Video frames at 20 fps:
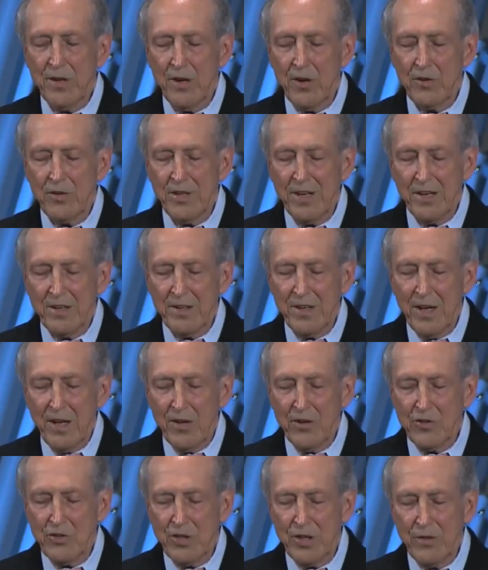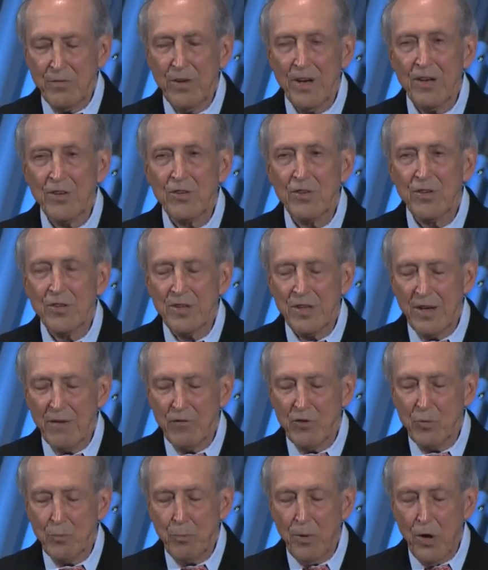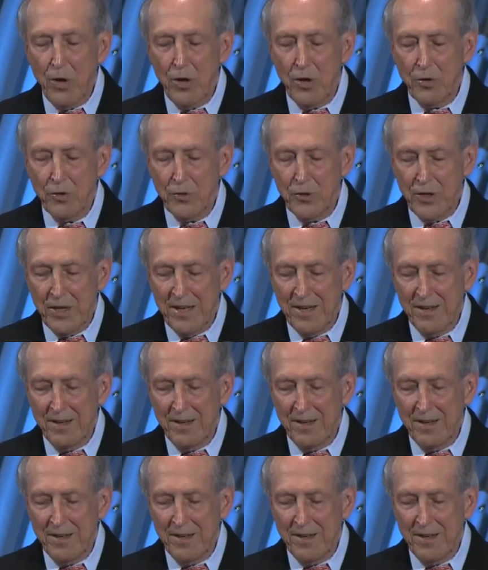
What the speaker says: our technology advances have spawned.